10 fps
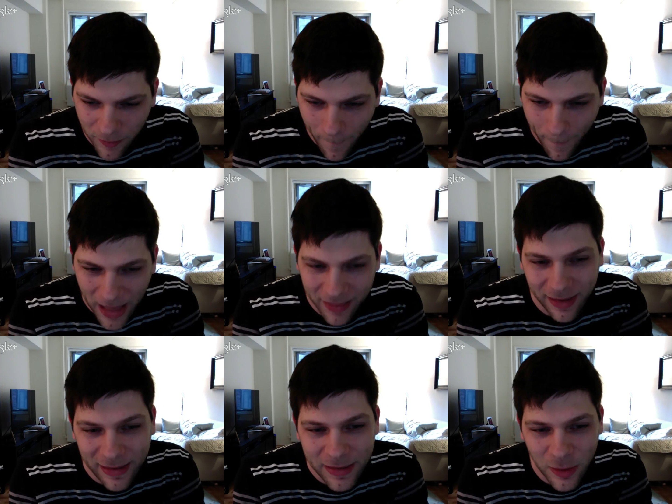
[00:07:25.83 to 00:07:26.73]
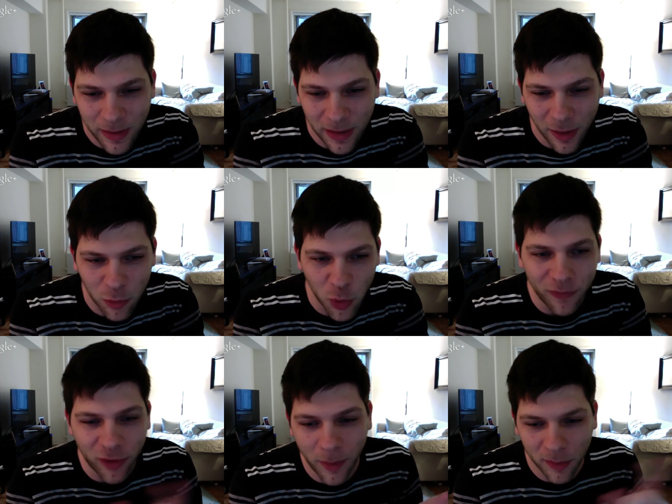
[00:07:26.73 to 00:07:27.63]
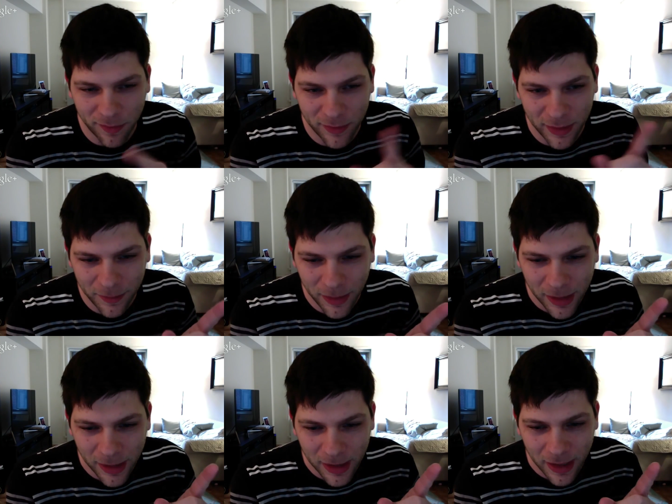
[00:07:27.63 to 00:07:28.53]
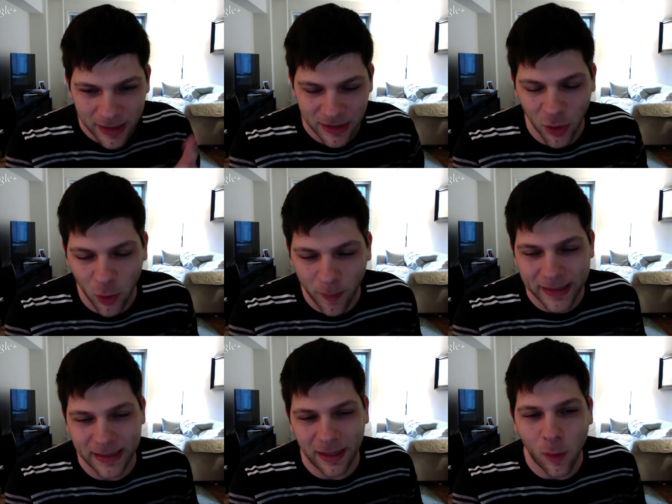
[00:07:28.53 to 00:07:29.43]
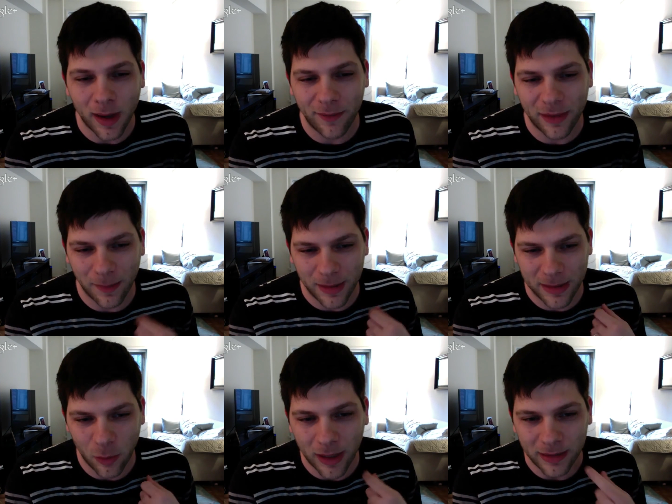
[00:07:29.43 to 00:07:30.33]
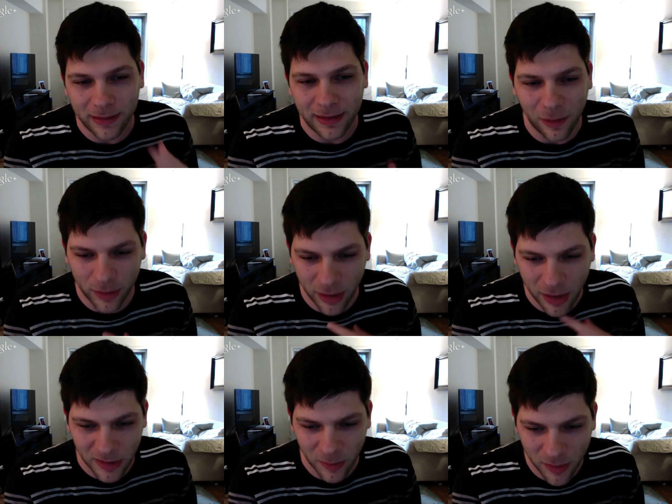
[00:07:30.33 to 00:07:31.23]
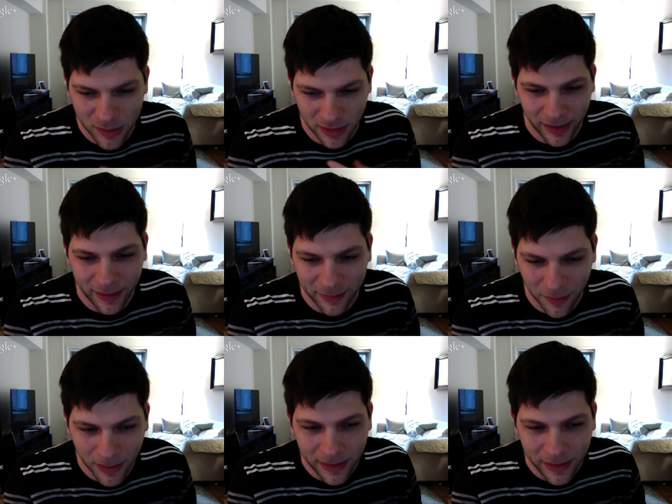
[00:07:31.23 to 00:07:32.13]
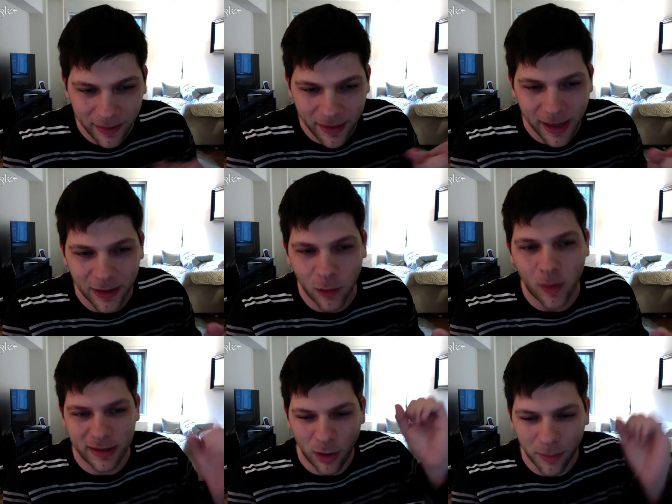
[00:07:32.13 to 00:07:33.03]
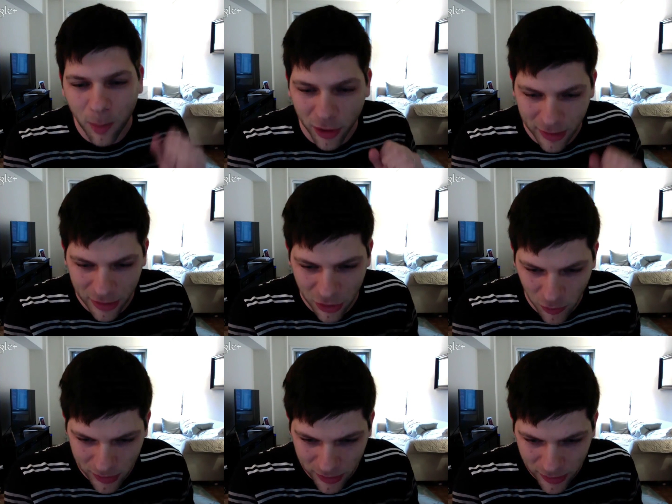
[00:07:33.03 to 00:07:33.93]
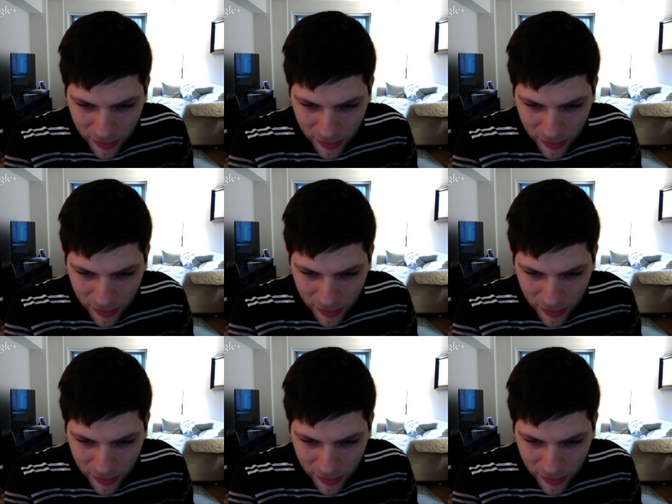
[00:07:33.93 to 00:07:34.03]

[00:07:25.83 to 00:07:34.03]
and there needs to be like room for both of them. So basically, one of them is the one dealing with the customers and like getting the money, and the other one is the one pouring the juice.